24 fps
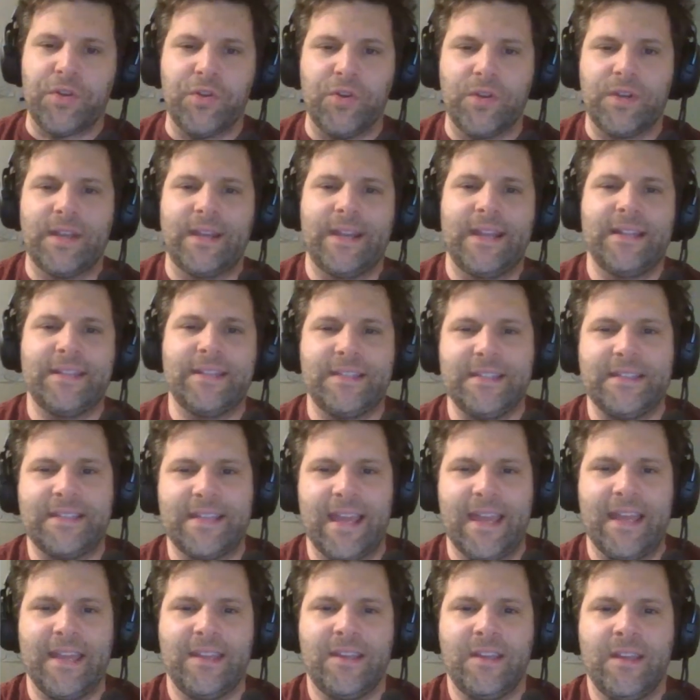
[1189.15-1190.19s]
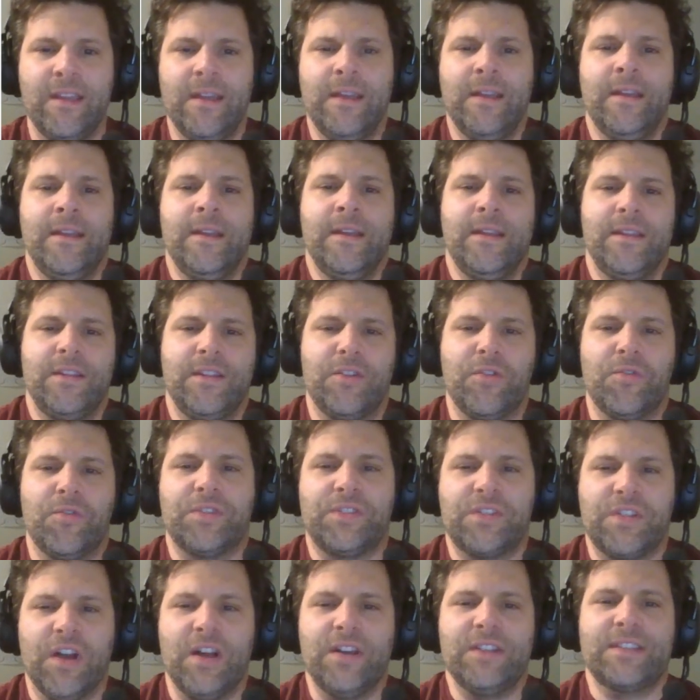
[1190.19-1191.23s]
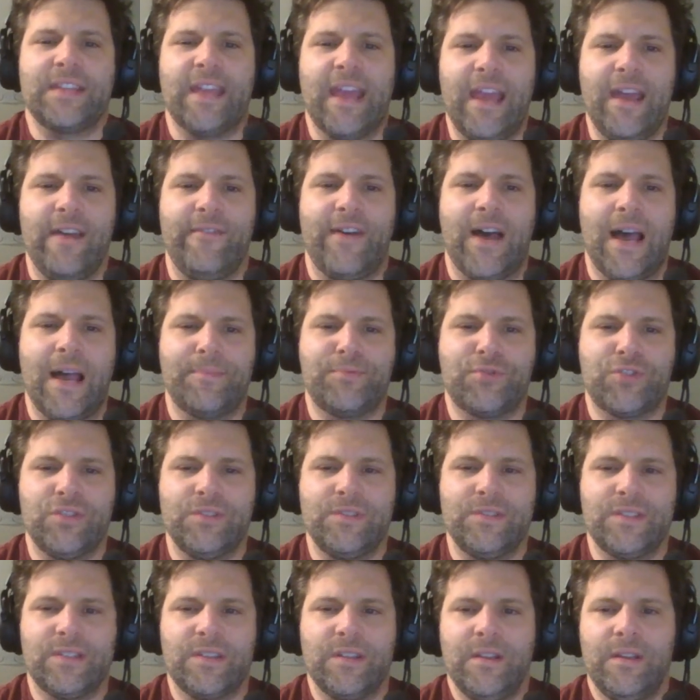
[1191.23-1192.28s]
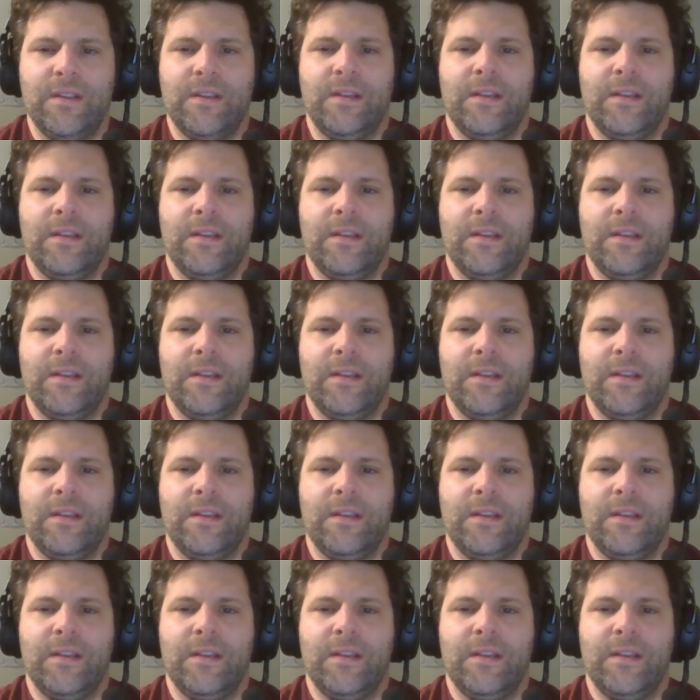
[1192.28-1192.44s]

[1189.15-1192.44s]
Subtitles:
good at anti-tank. It does have options.